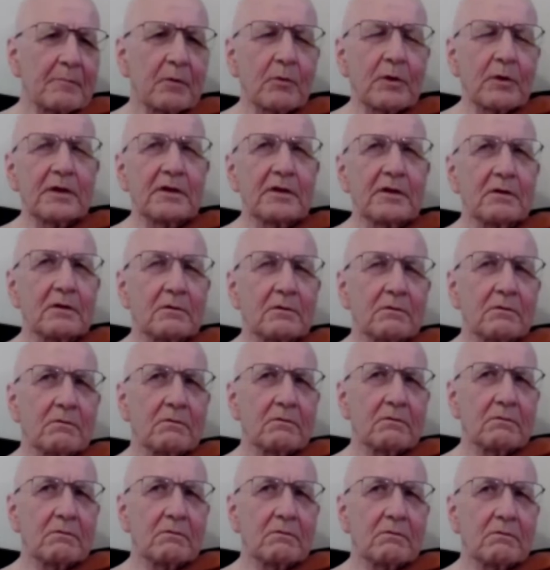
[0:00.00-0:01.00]
But when you
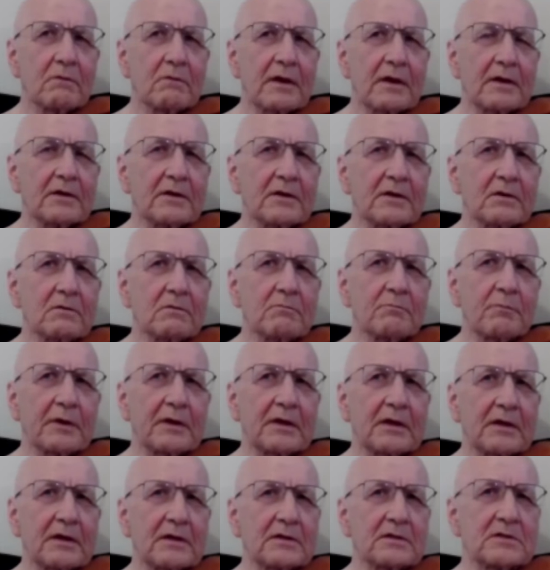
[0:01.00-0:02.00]

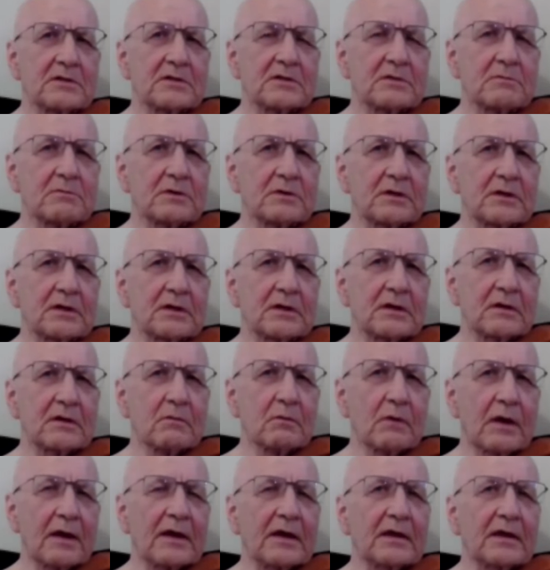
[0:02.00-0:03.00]
begin to really
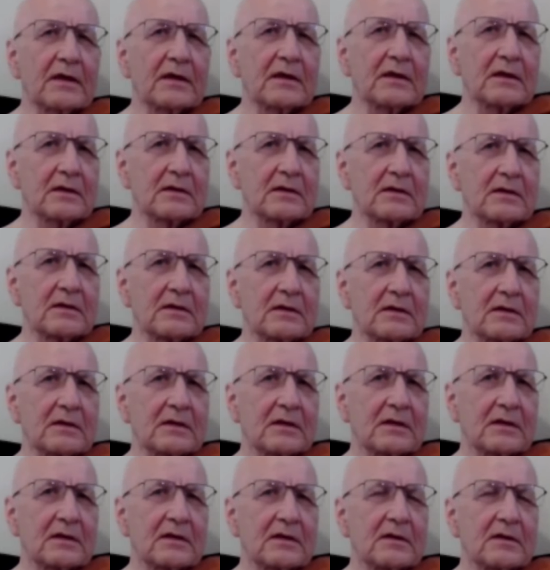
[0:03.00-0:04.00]
awaken
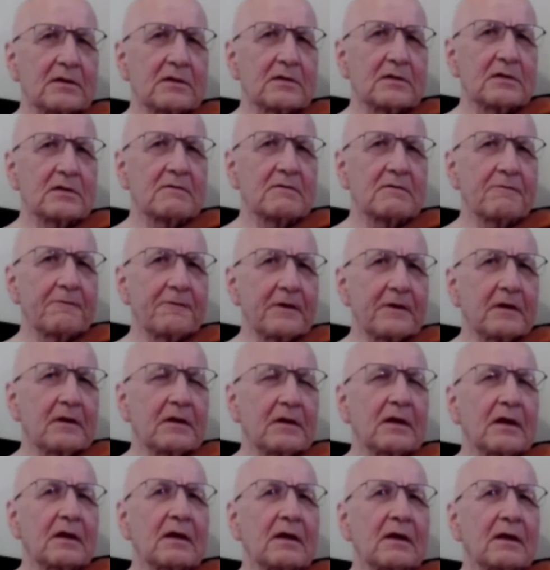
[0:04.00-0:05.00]
to the
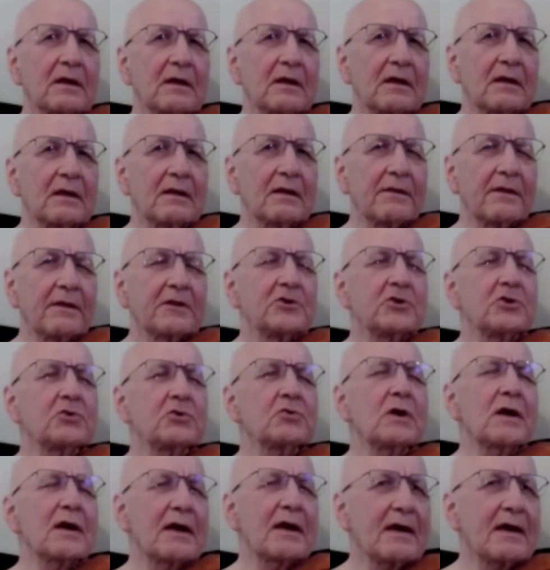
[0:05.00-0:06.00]
feeling that
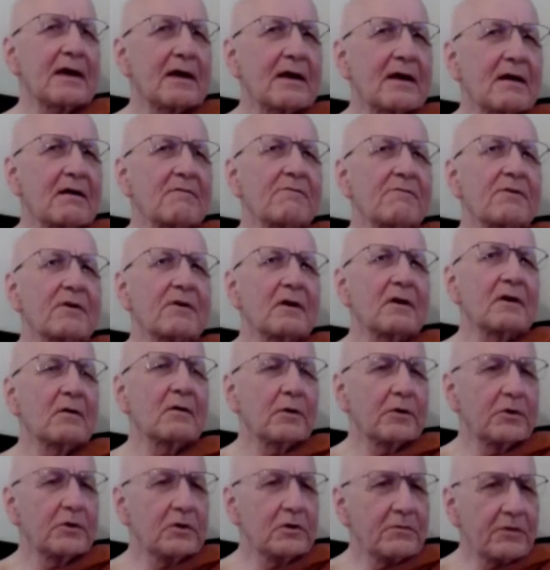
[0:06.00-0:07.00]
you have
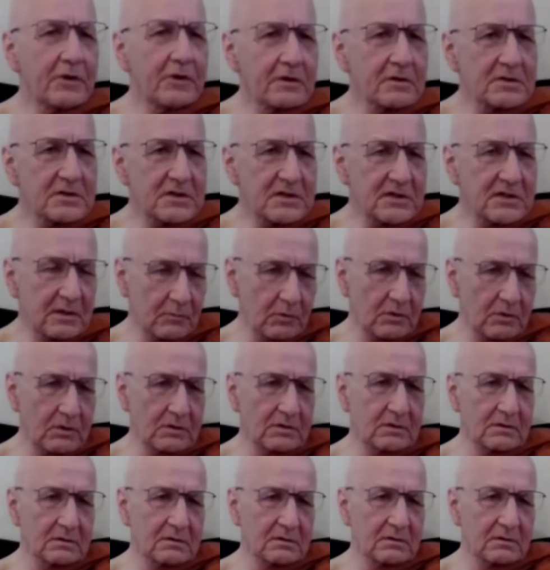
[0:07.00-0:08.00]
when you've hurt
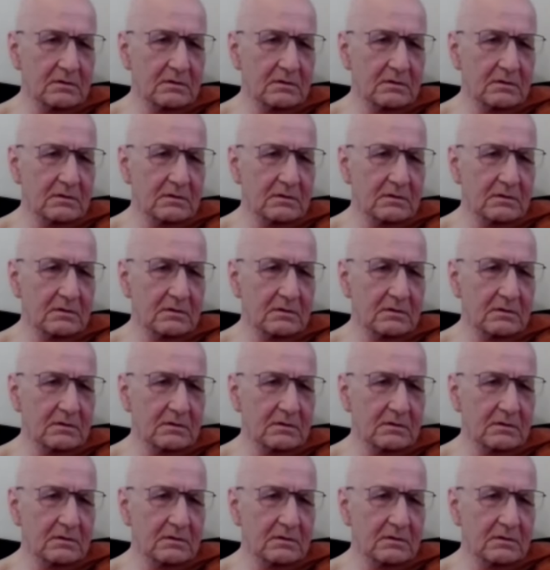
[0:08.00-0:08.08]
someone,